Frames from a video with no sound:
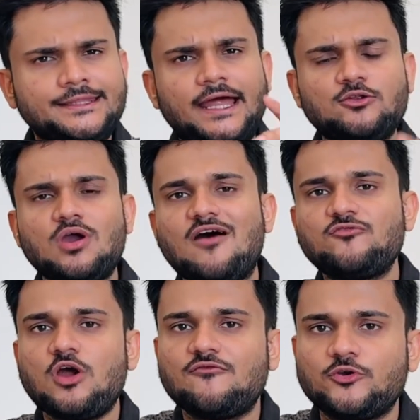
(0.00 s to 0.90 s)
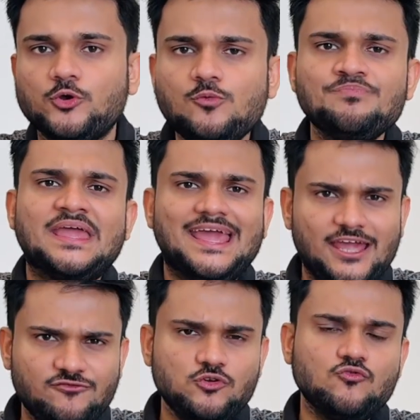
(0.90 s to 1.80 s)
that you have to do
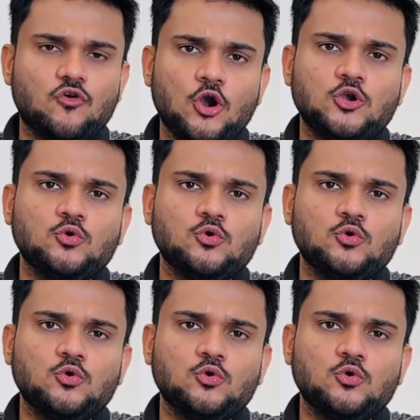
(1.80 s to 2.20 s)
if you want